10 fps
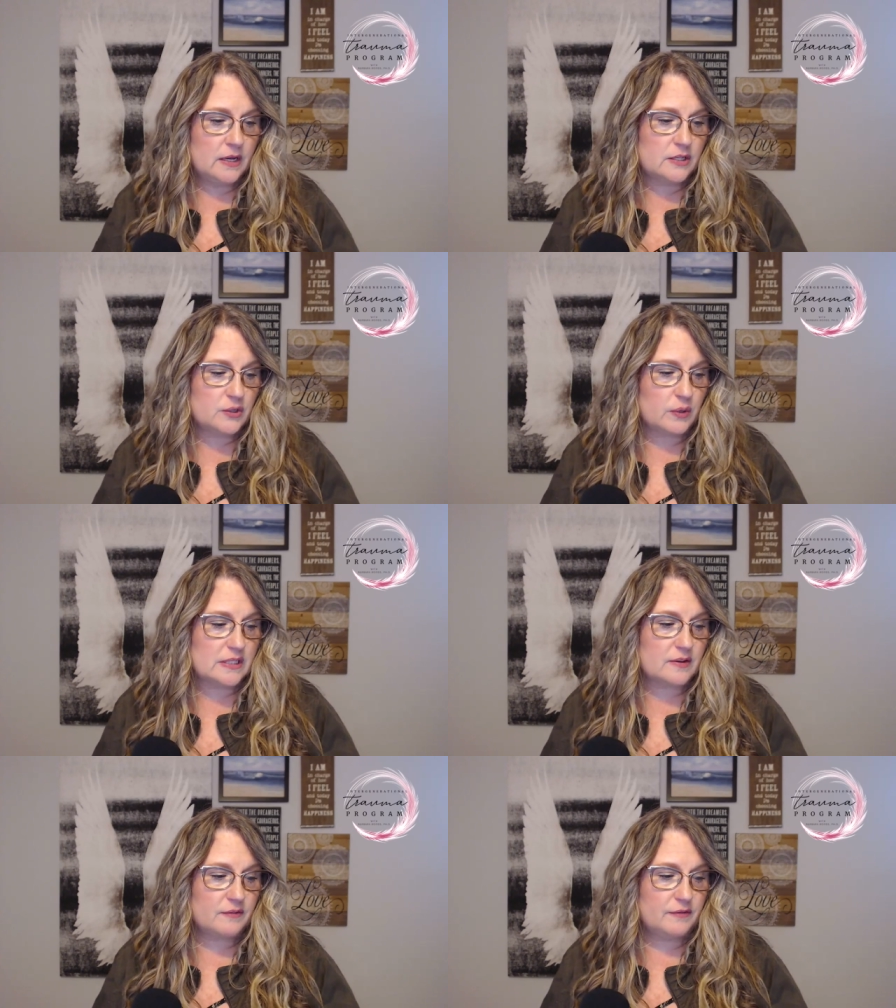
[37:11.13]
So
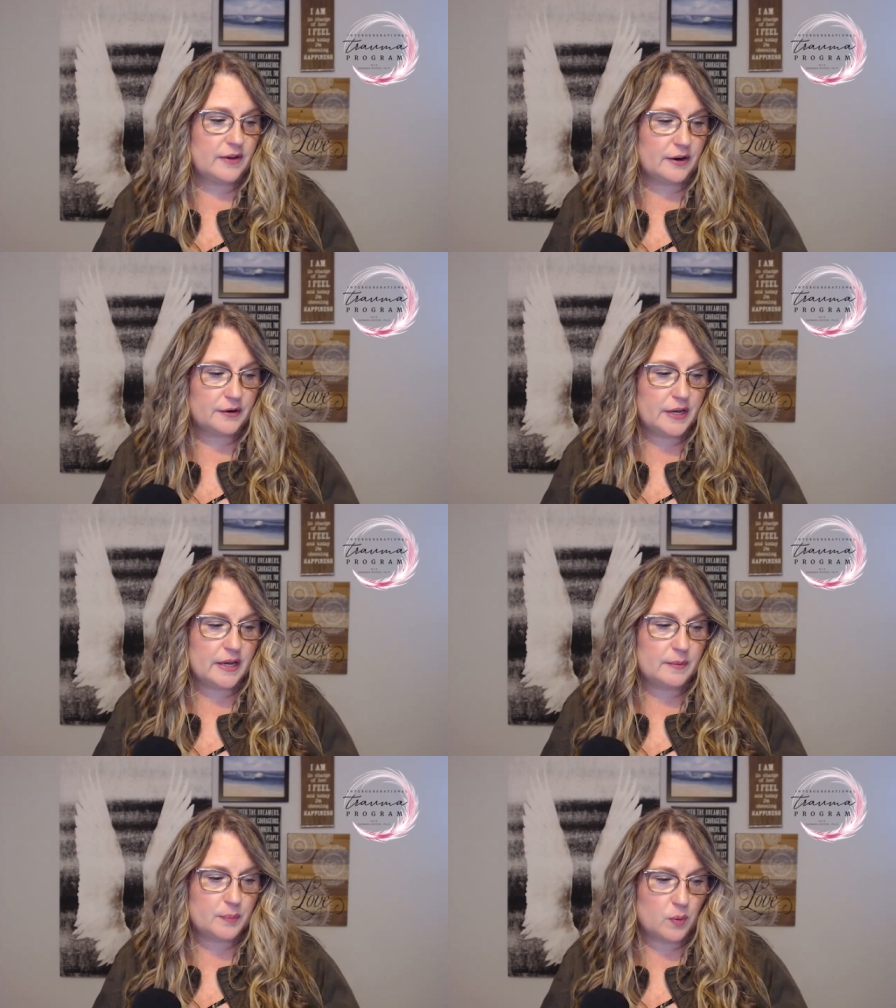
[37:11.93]
it's very
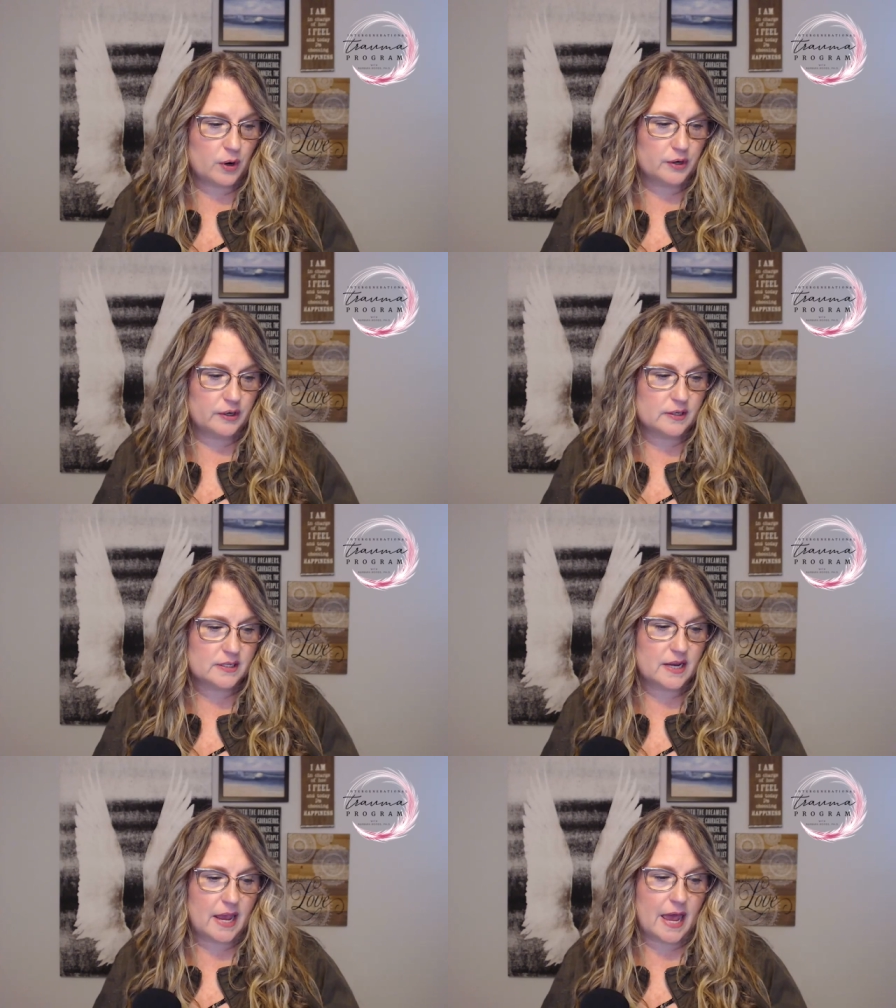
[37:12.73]

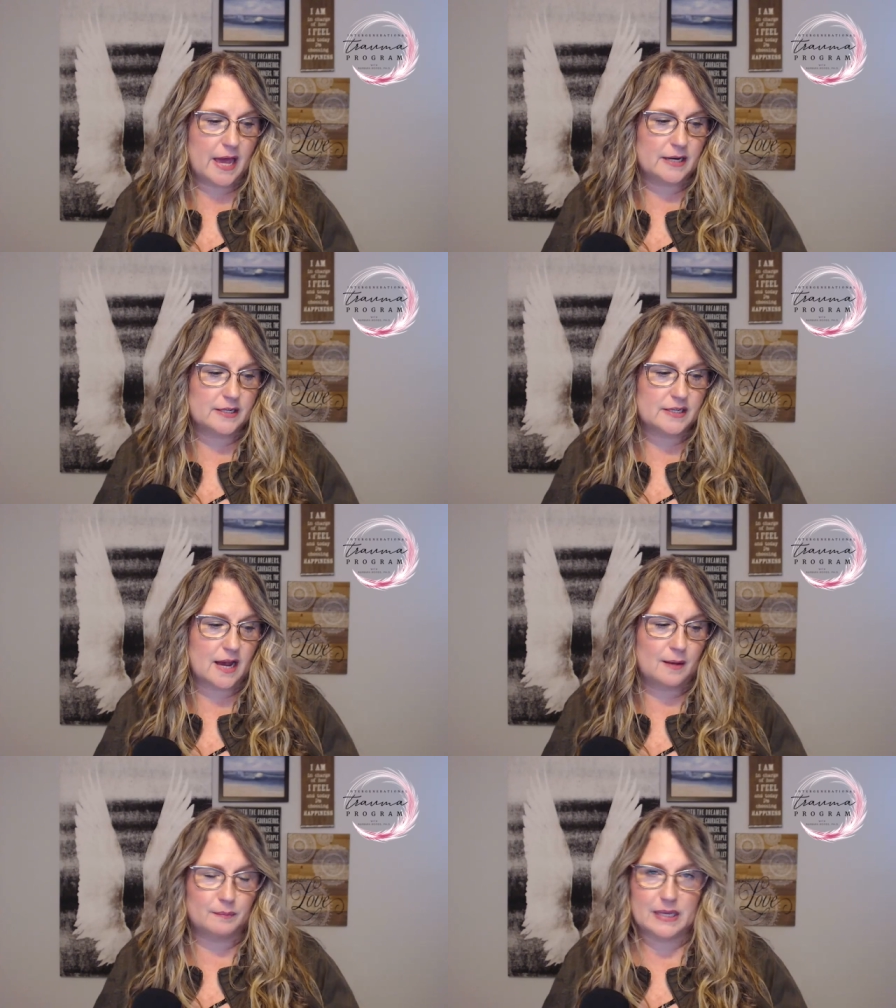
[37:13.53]
important, and
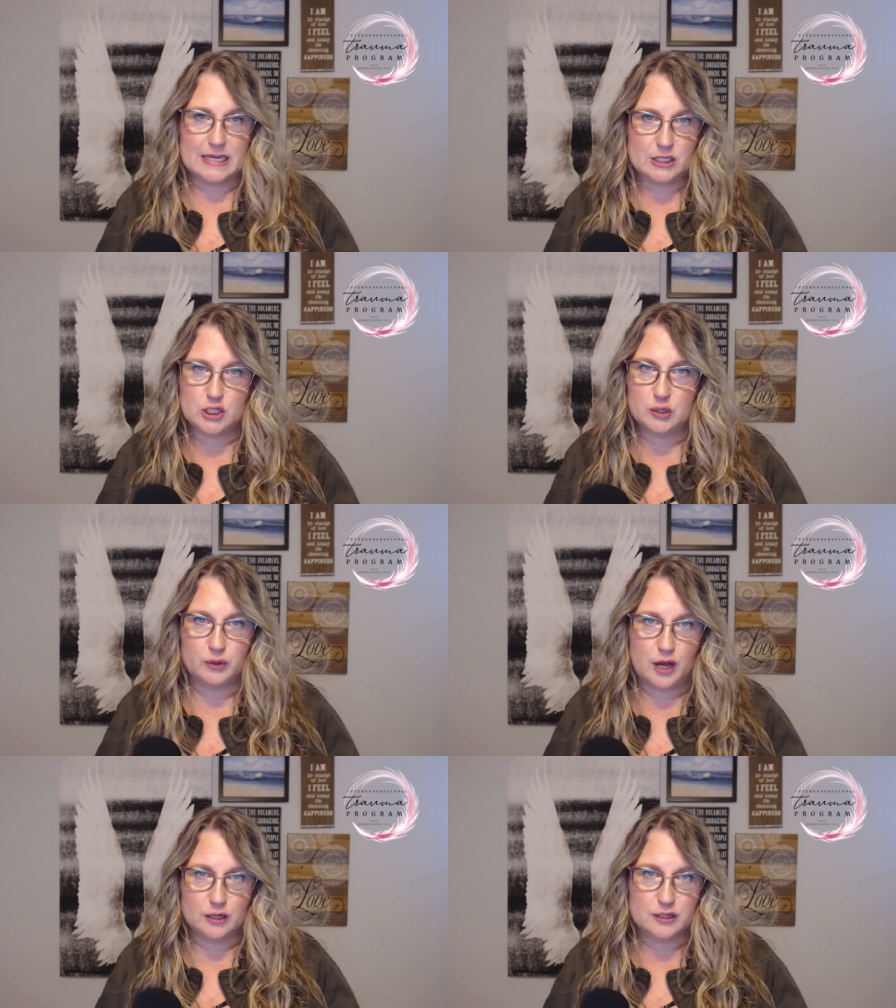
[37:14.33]
it's too
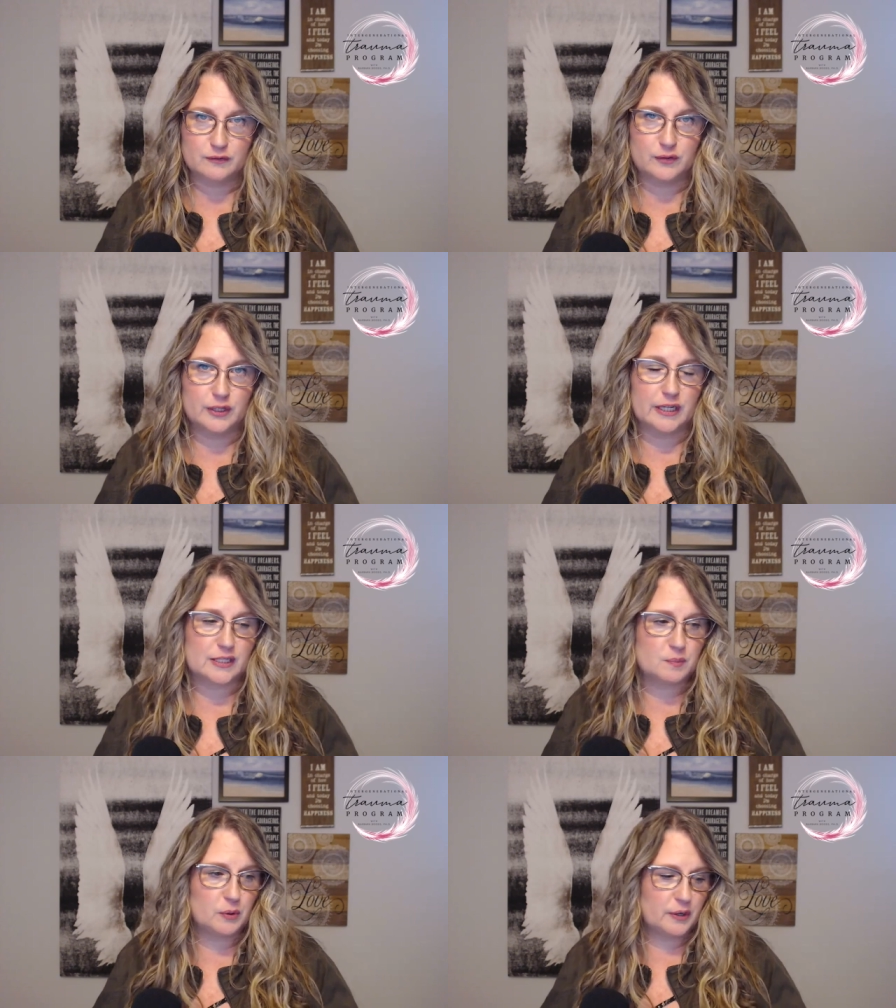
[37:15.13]
long to fully
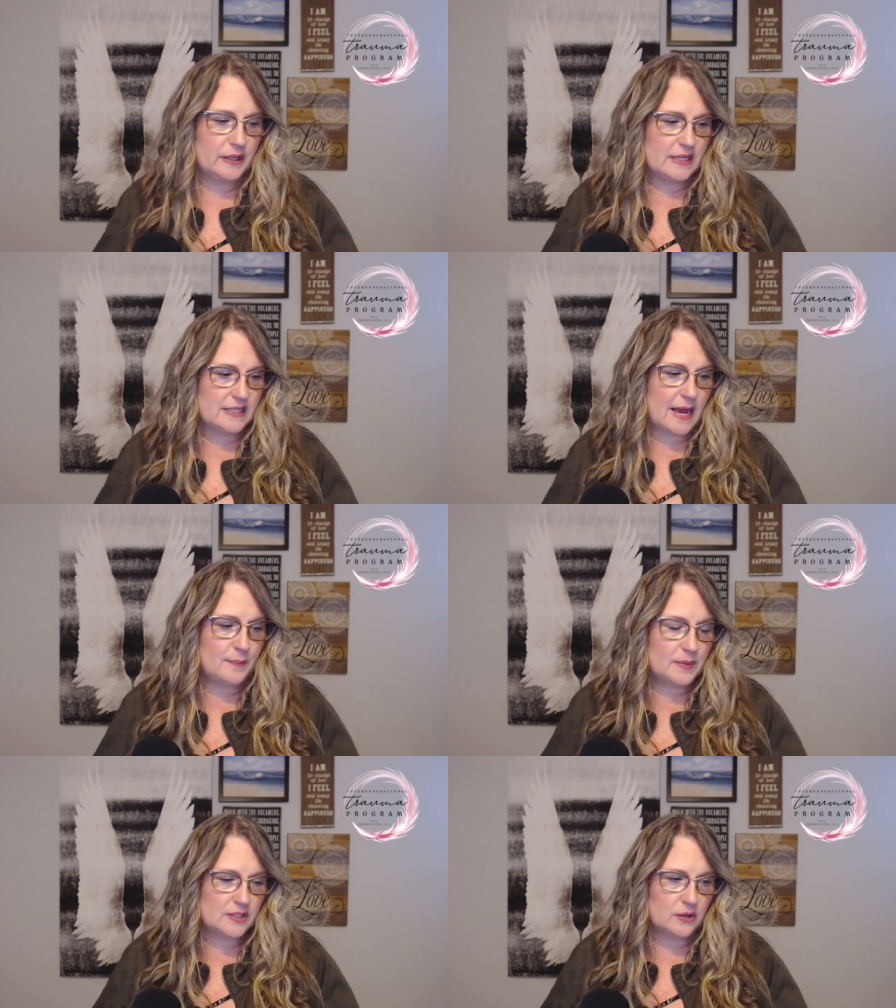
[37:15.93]
explore in this
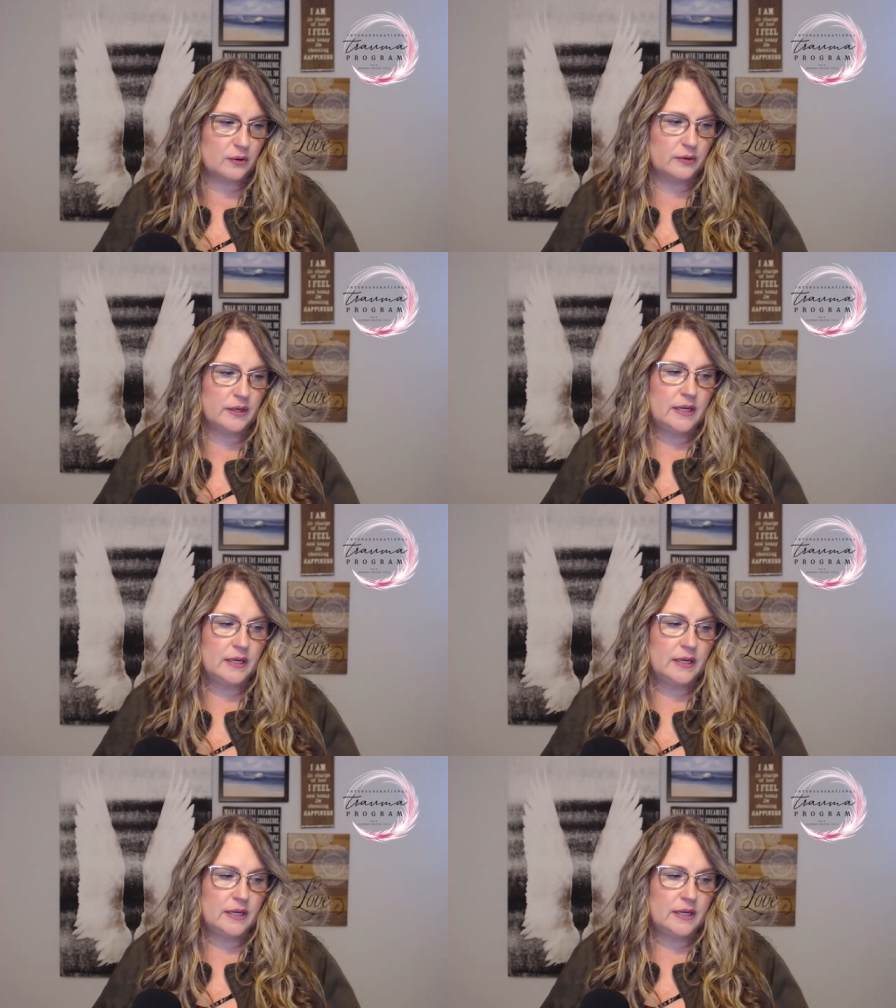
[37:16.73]
episode,